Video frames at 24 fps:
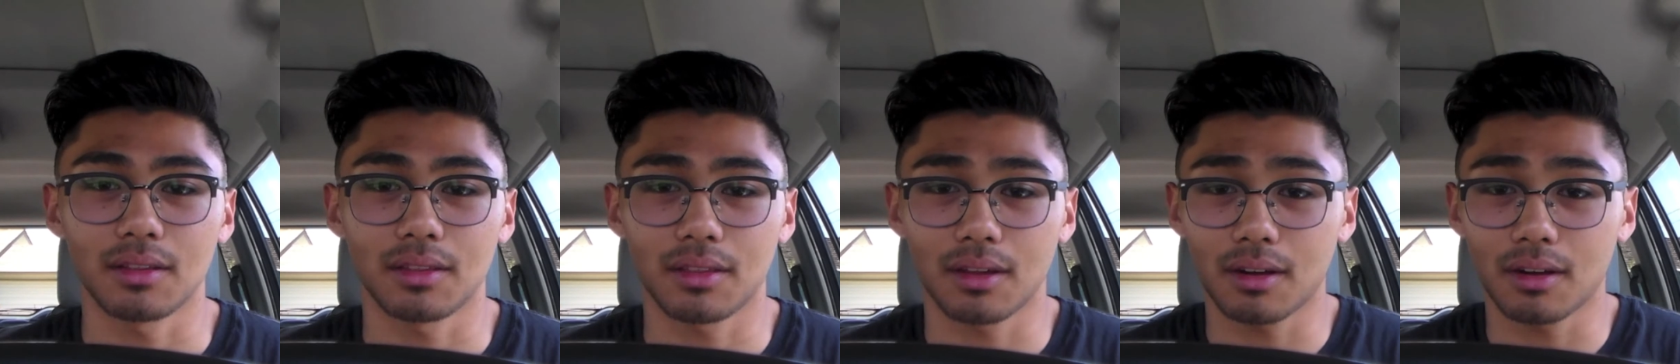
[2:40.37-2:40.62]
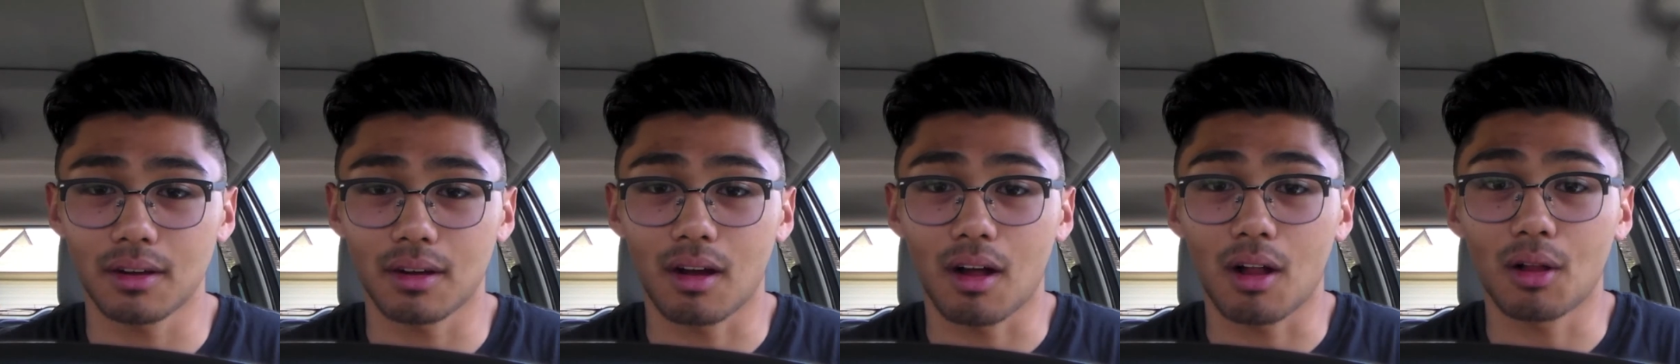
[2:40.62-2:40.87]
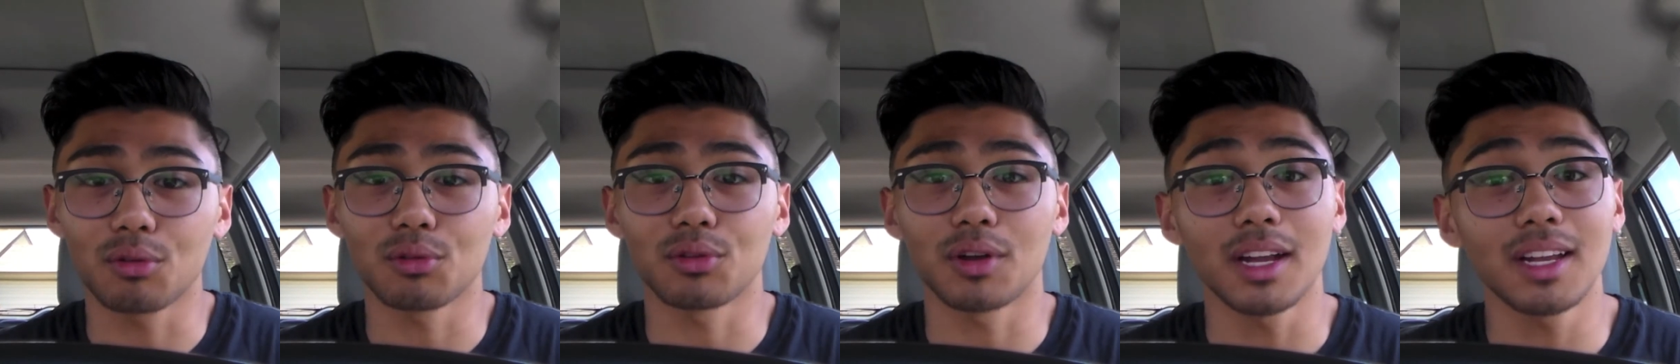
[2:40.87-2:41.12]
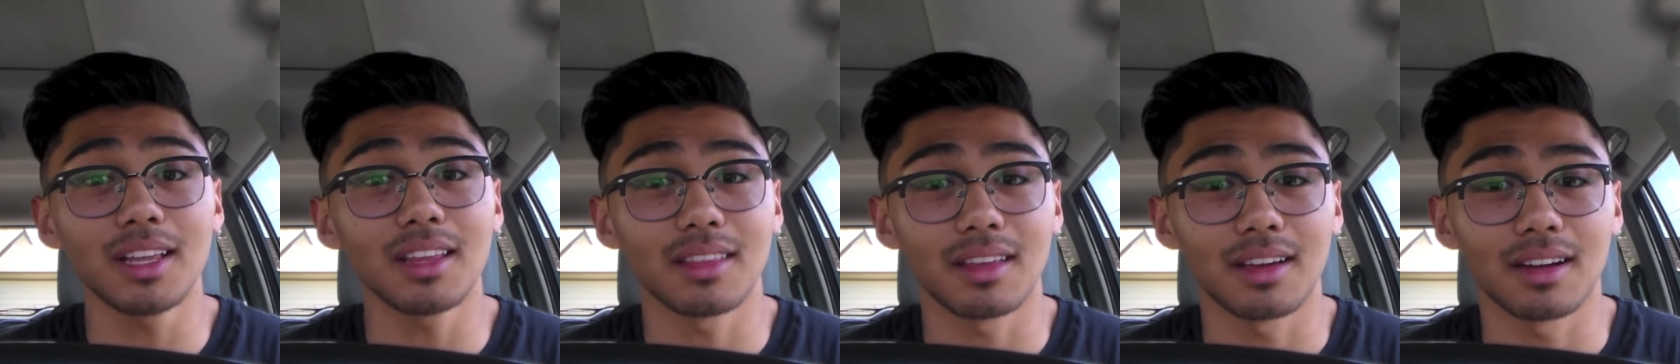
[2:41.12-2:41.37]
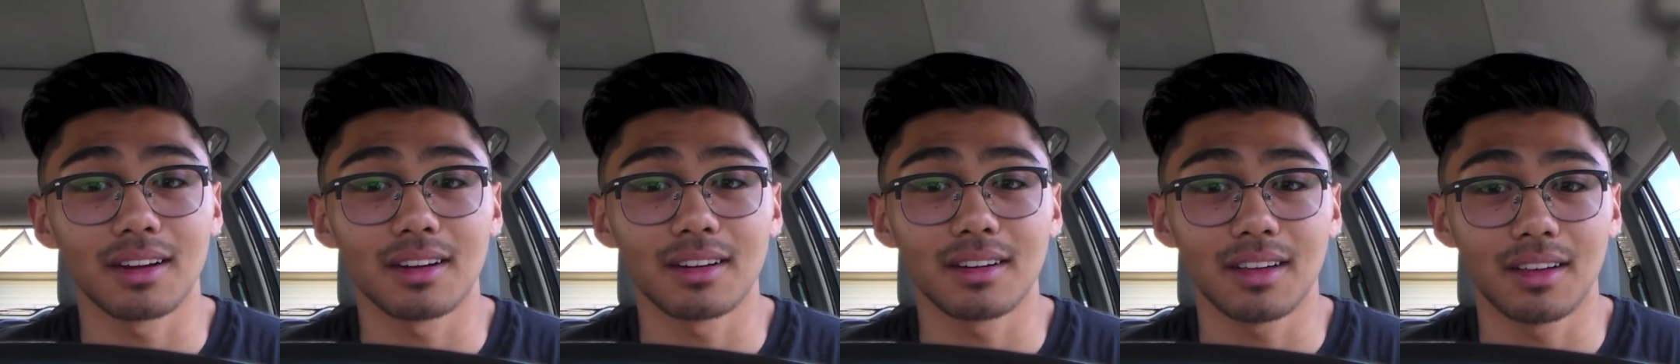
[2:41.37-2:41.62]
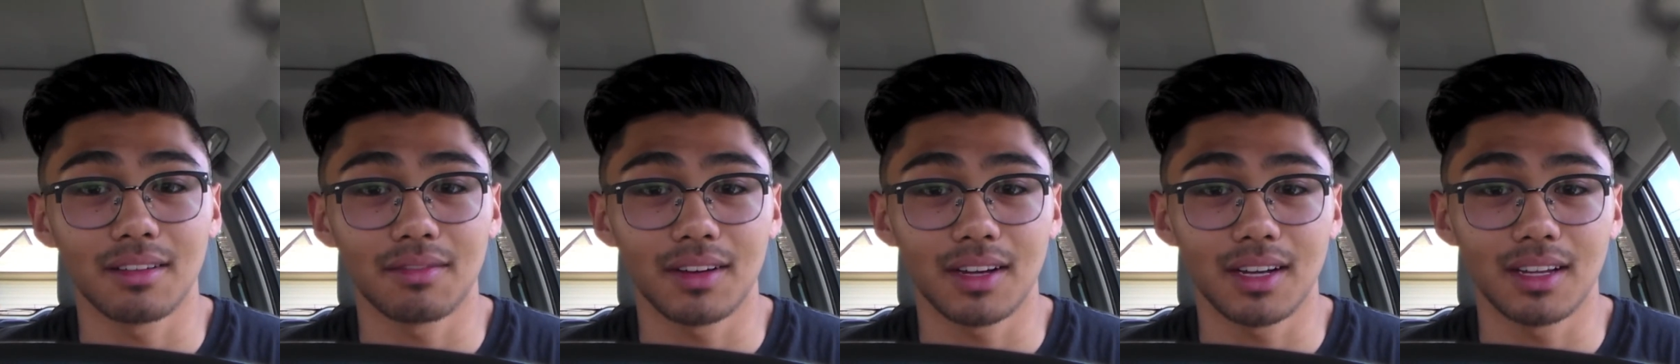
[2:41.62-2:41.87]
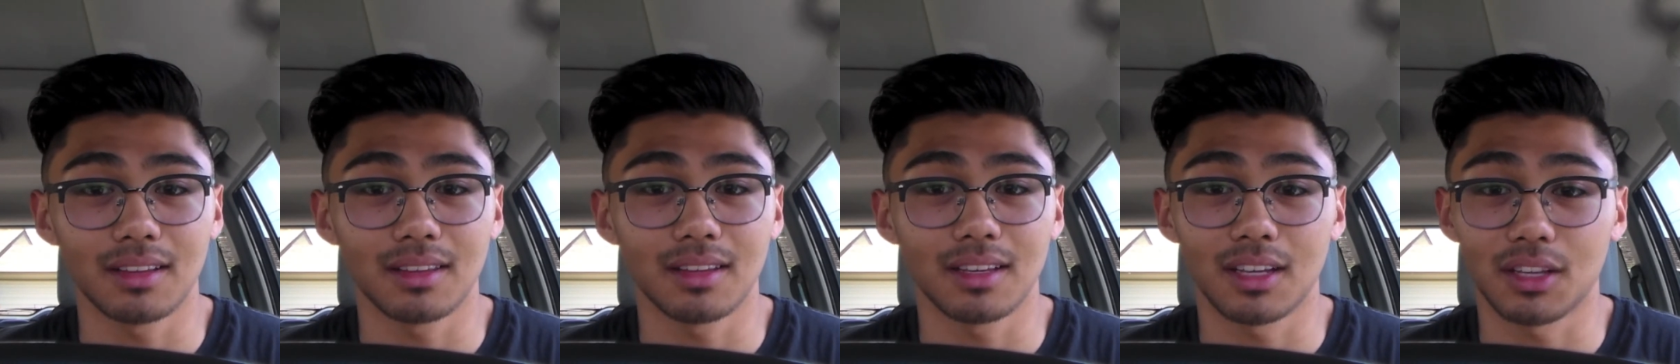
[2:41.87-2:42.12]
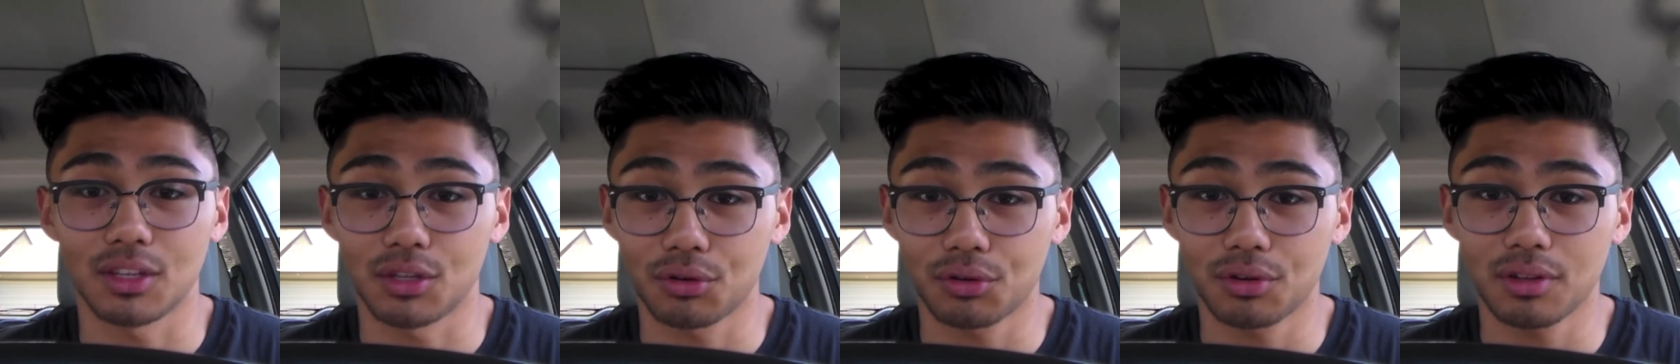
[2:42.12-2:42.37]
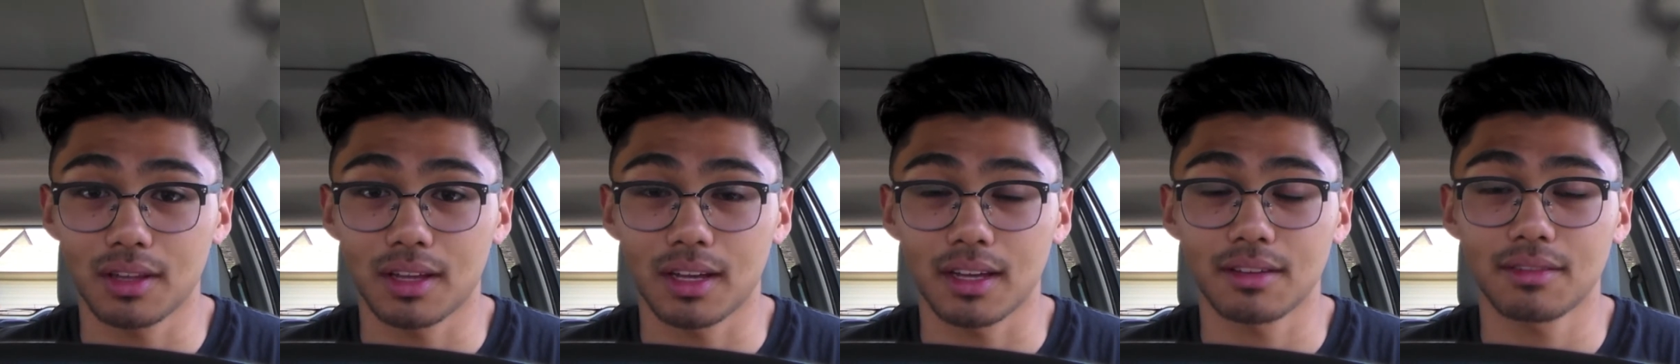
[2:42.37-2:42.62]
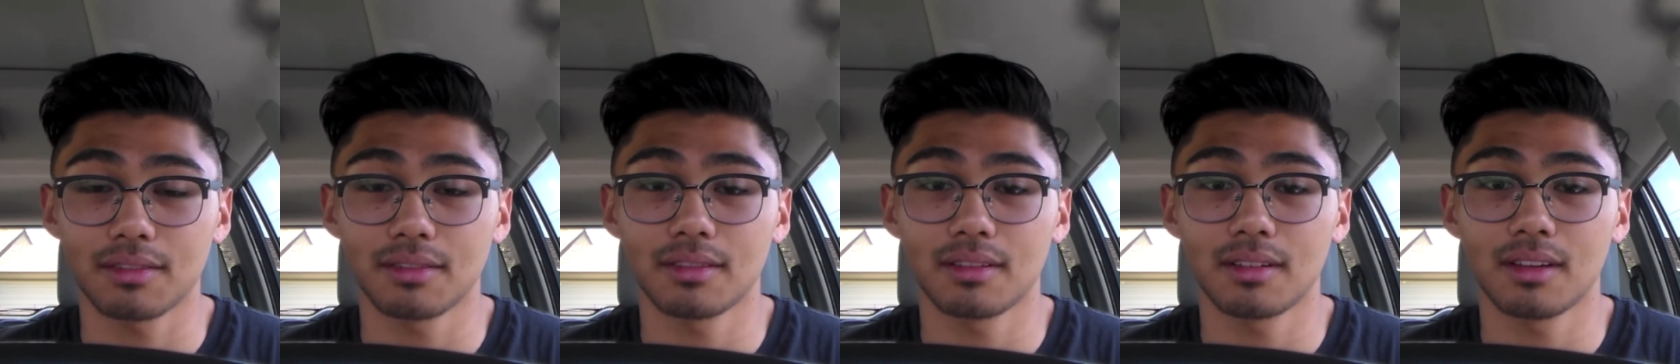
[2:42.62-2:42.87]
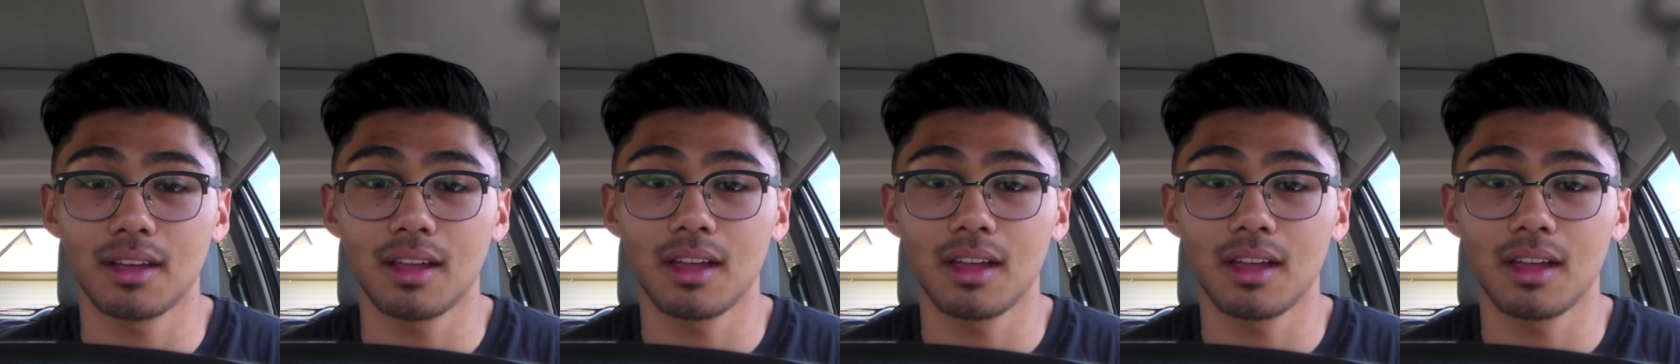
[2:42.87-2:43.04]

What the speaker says: They're already there, if anything, in your life.